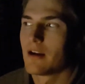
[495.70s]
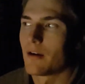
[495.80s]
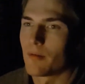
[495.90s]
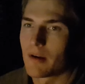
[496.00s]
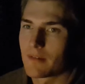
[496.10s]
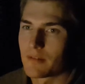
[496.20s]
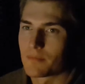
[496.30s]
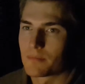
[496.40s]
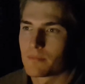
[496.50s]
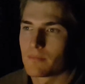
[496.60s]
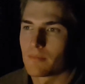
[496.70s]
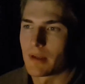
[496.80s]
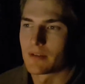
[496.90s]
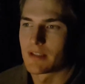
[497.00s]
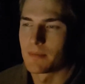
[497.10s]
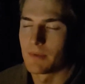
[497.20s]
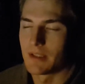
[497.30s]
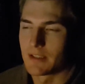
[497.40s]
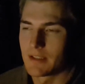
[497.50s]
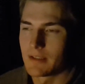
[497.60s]
arrived about 10
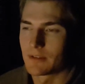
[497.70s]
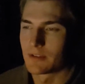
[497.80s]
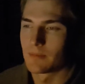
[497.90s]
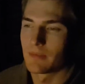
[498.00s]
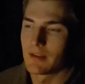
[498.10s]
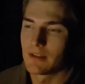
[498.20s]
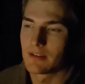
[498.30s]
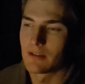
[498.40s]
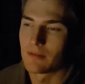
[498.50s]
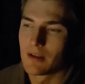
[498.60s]
minutes late or something, so